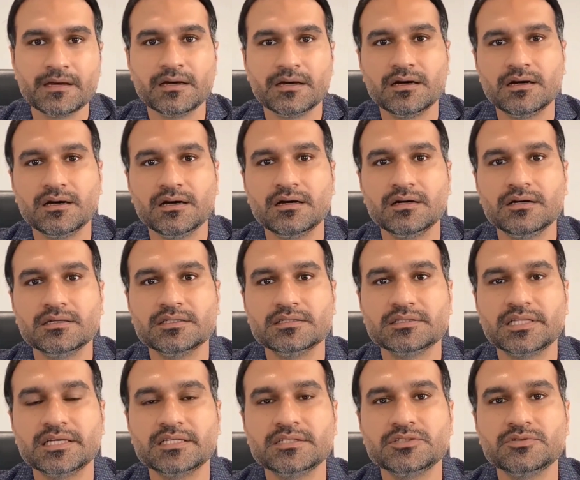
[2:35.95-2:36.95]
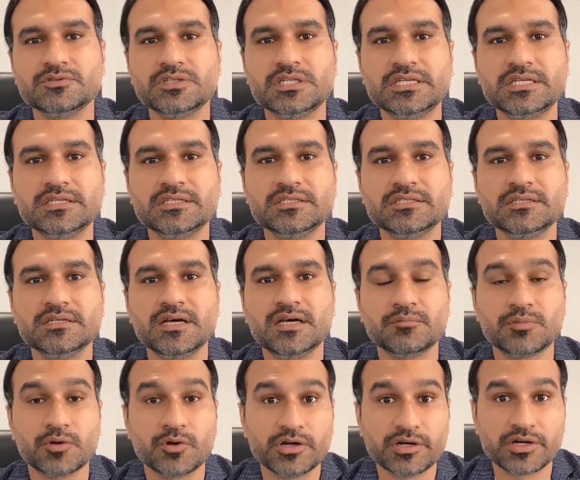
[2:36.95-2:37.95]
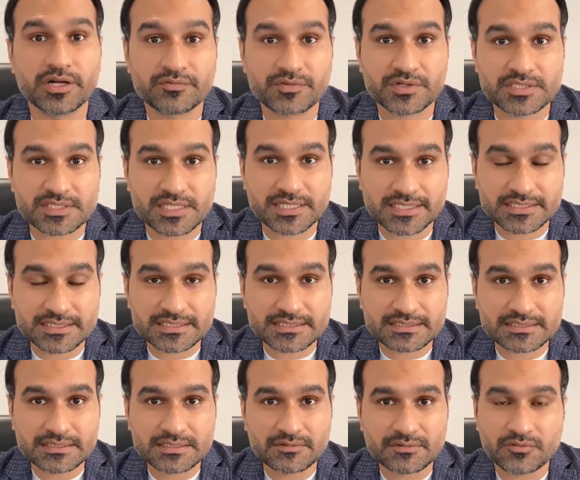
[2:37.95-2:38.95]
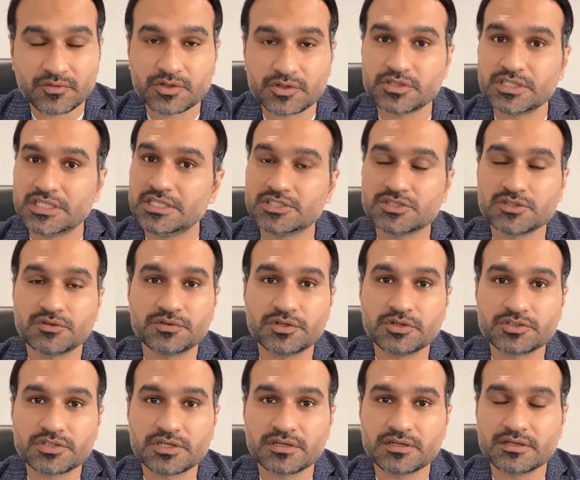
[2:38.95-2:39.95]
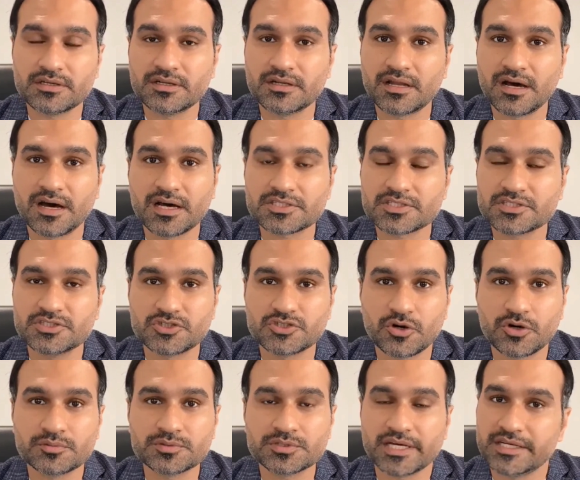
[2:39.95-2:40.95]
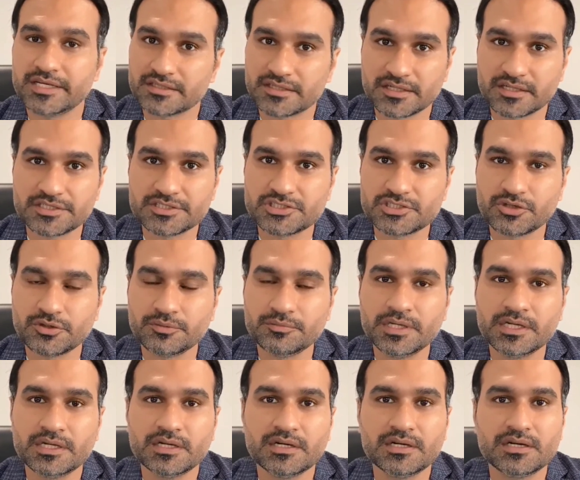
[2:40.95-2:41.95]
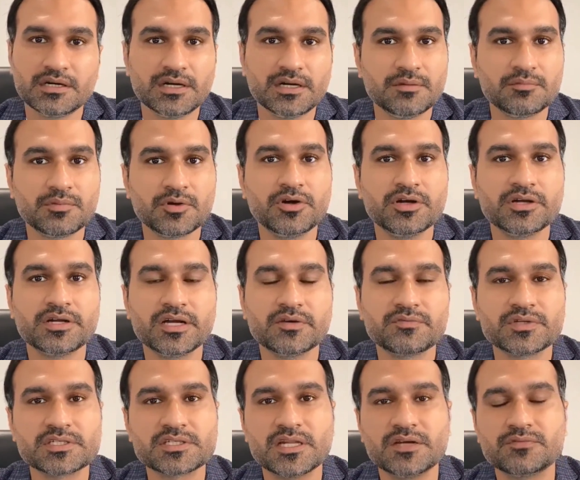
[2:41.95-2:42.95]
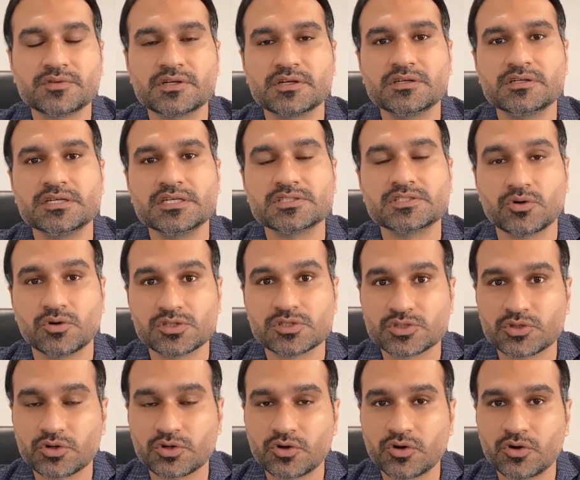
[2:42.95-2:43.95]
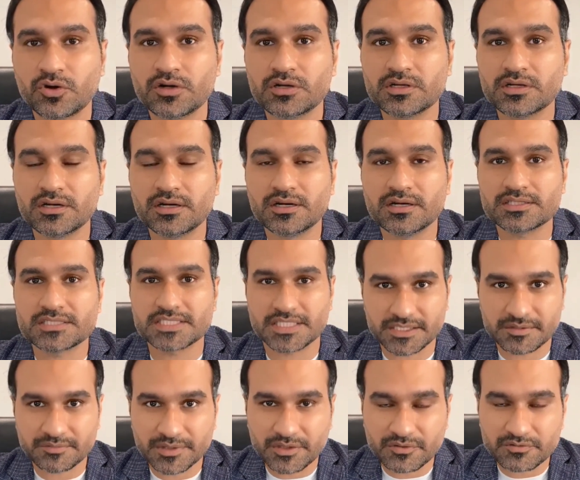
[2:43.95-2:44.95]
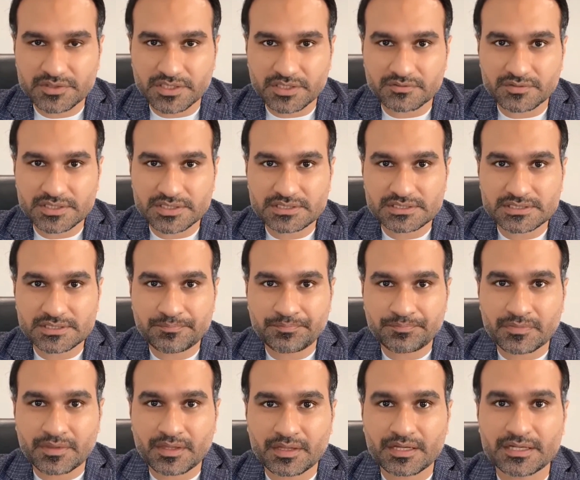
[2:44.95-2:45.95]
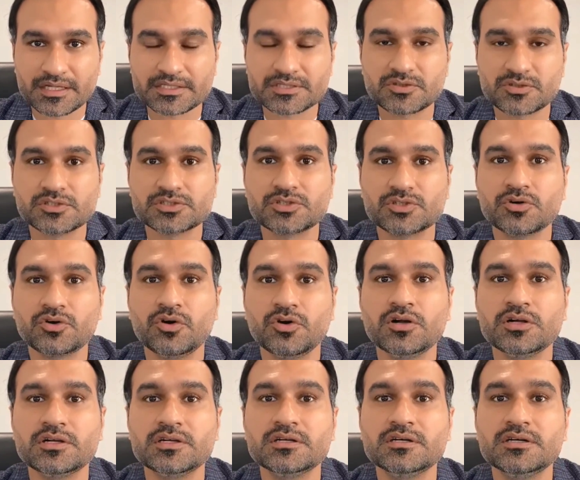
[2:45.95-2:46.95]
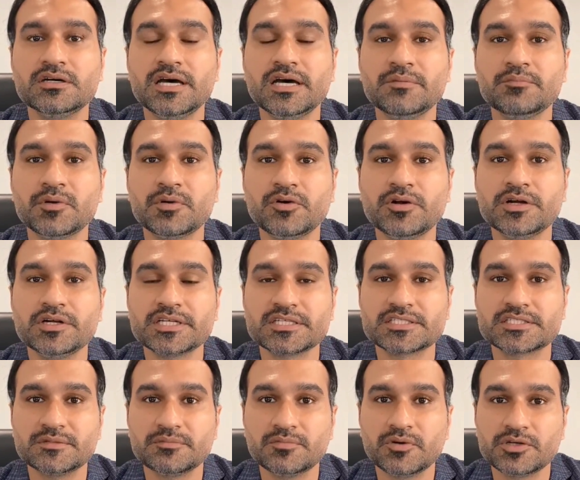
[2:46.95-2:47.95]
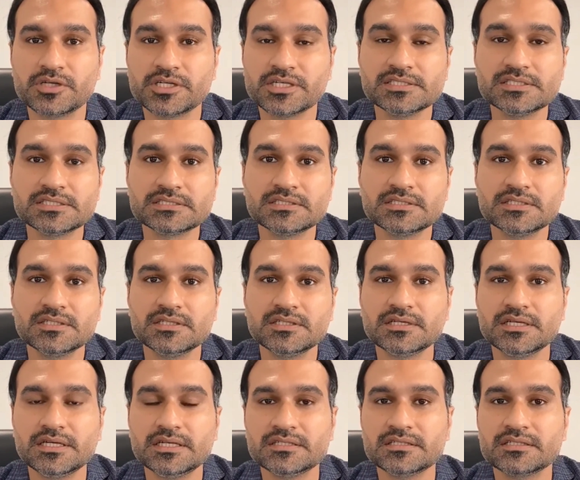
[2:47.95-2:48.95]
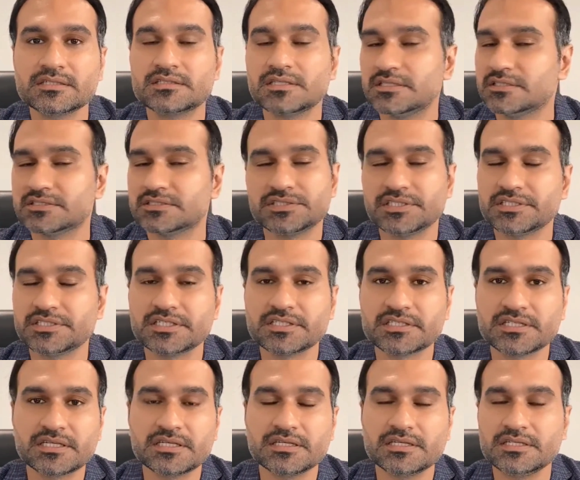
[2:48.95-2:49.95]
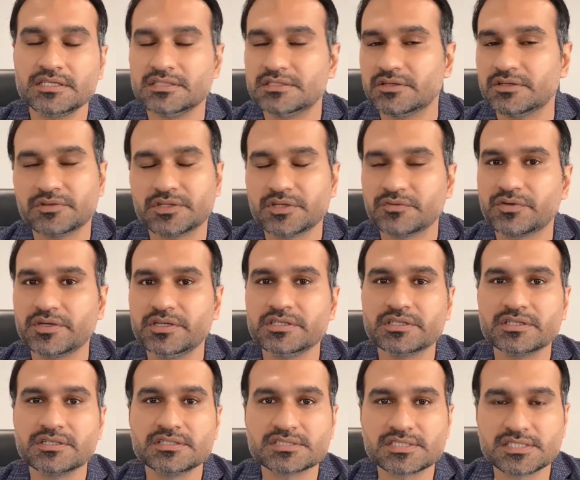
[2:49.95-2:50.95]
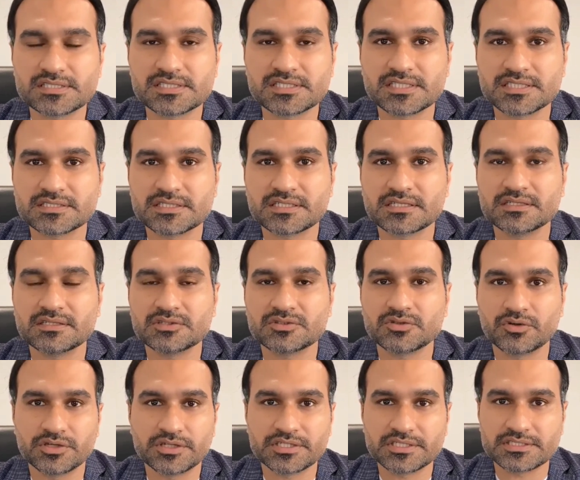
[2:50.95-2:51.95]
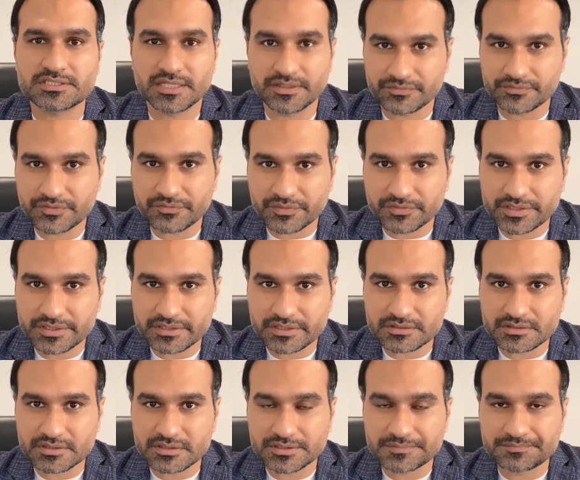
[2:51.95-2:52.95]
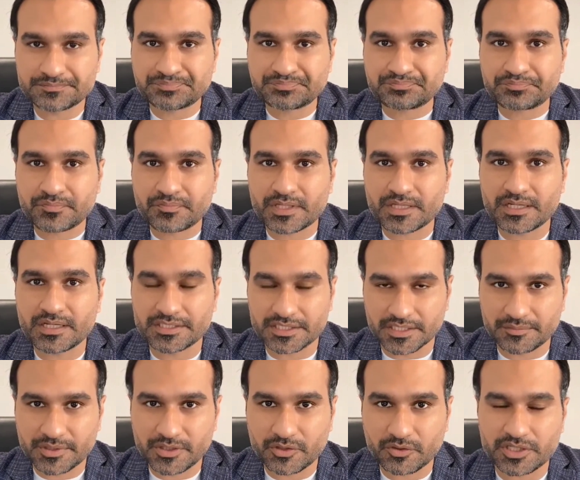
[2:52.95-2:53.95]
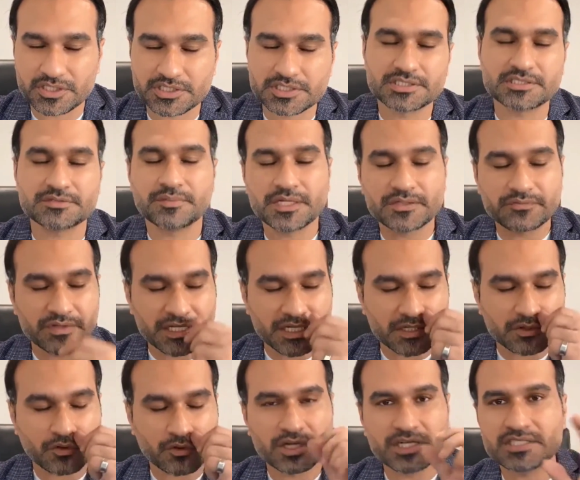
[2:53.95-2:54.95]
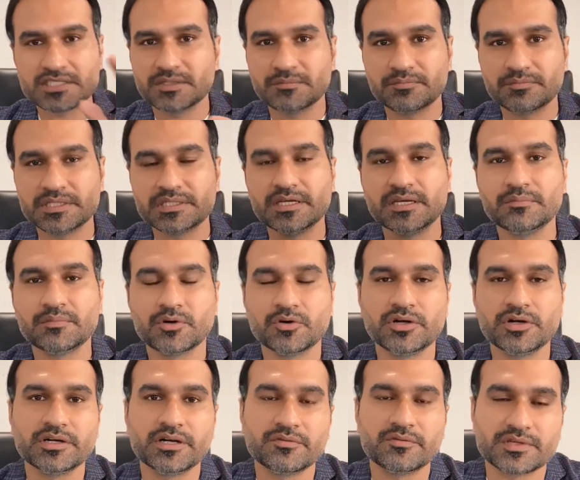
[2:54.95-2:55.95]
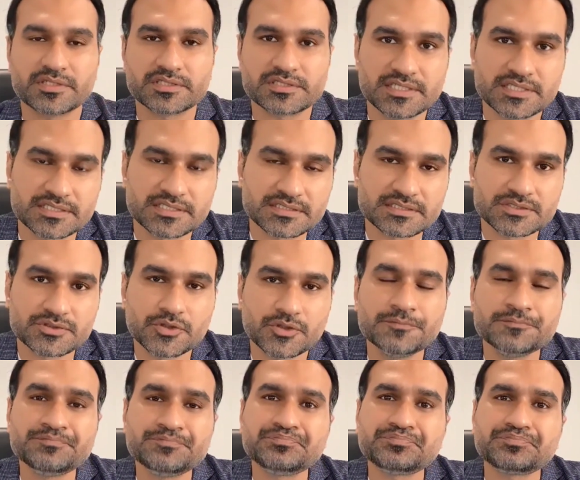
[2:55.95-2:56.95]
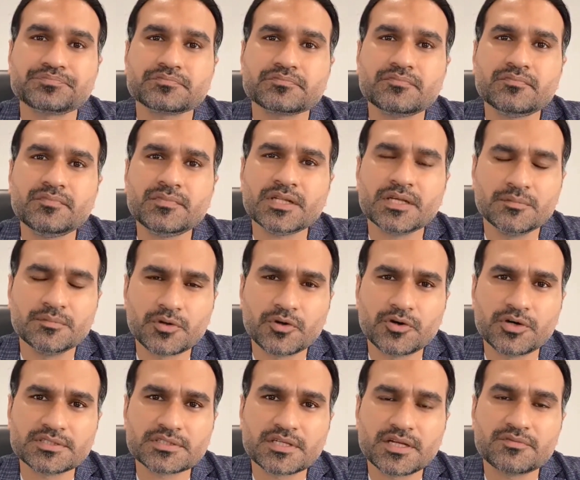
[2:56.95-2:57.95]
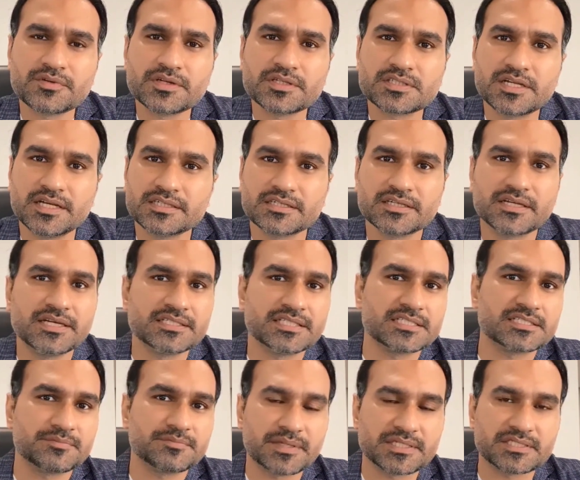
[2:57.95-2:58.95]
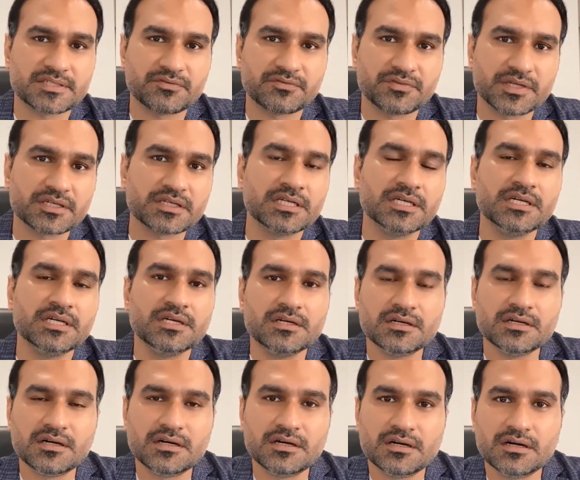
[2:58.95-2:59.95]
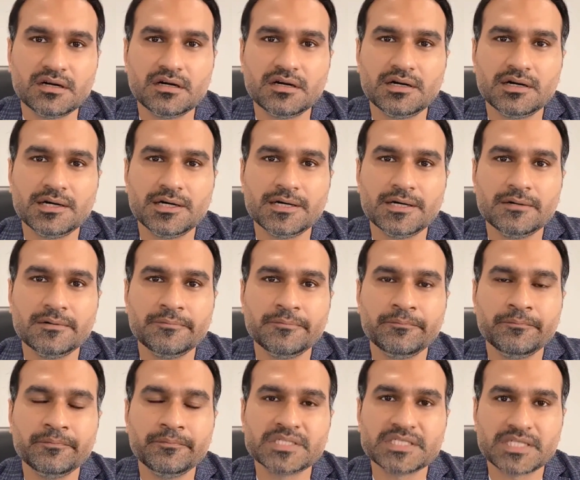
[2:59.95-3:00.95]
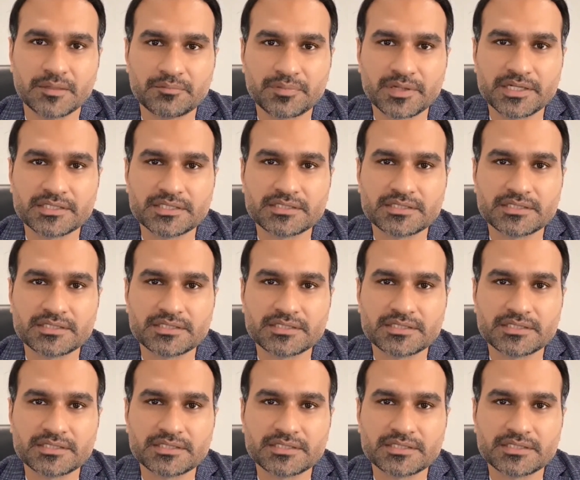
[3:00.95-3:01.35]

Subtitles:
Then you need employer reference letter for each of your last jobs and current job. Employer reference letter is also called statement of service. It's also called employer testimonials. In different skills assessing authorities have different terminologies, but we can call it simply employer reference letter. So employer reference letter has a specific template,